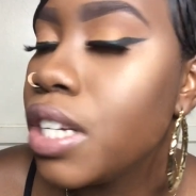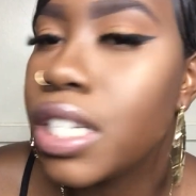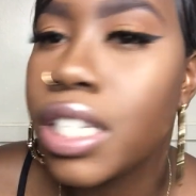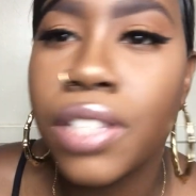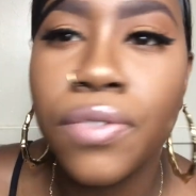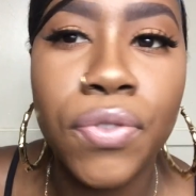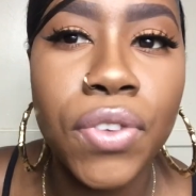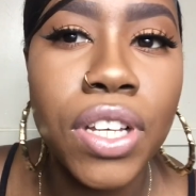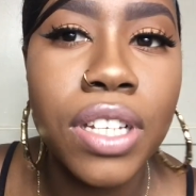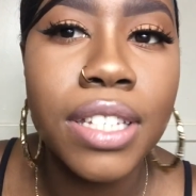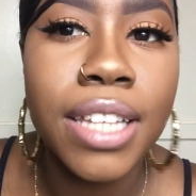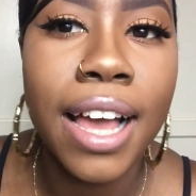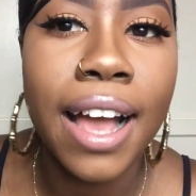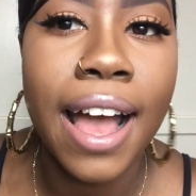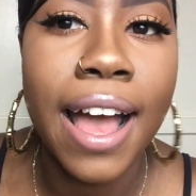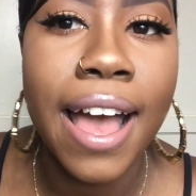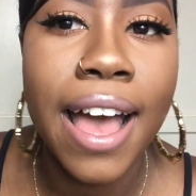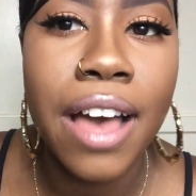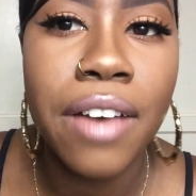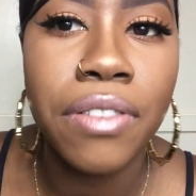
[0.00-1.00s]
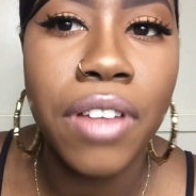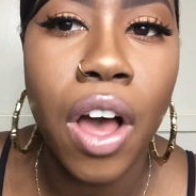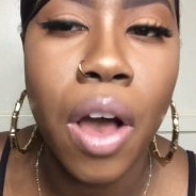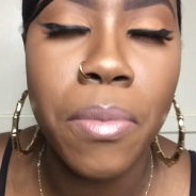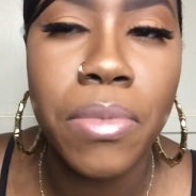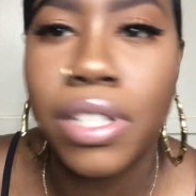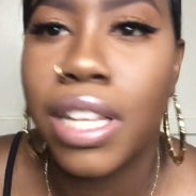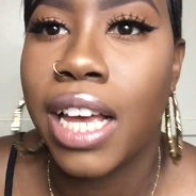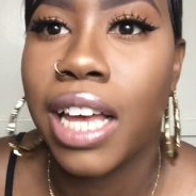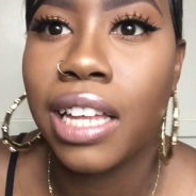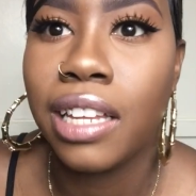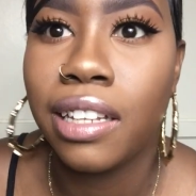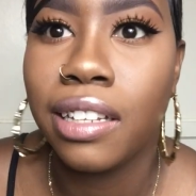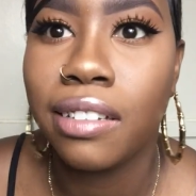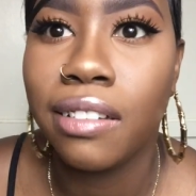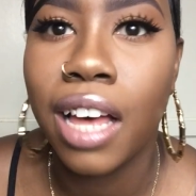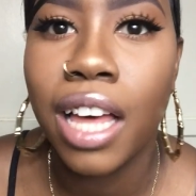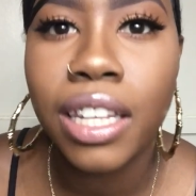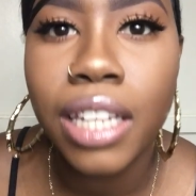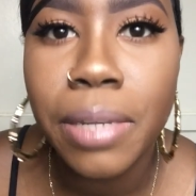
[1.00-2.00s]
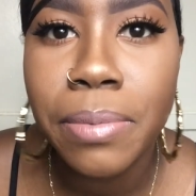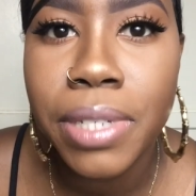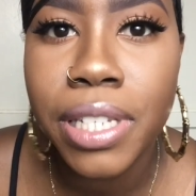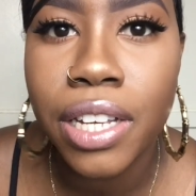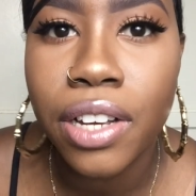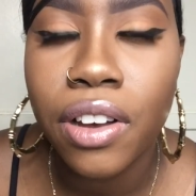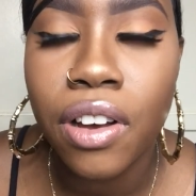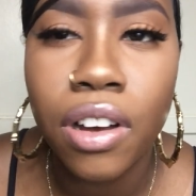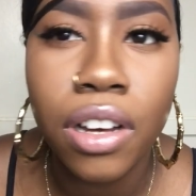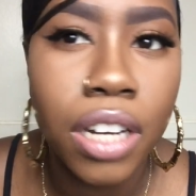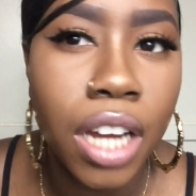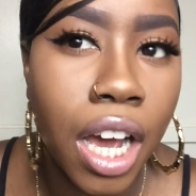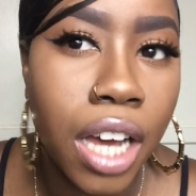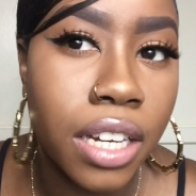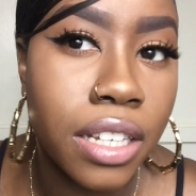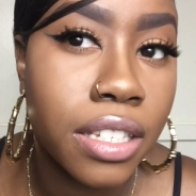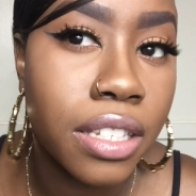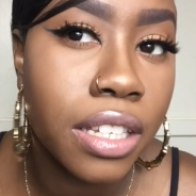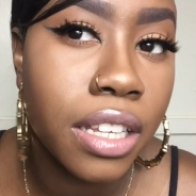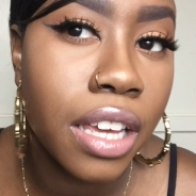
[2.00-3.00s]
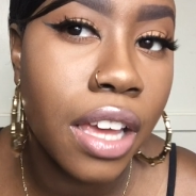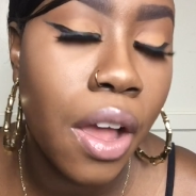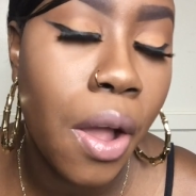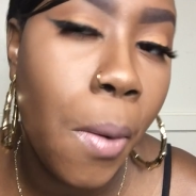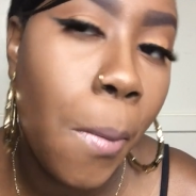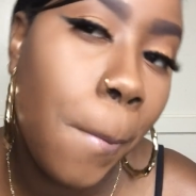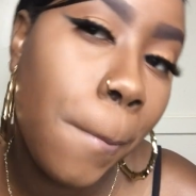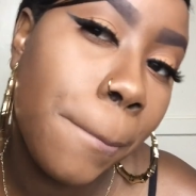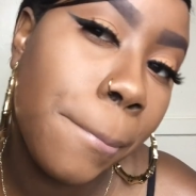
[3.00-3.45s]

It just feels like I have almost like a, a lipstick on, honestly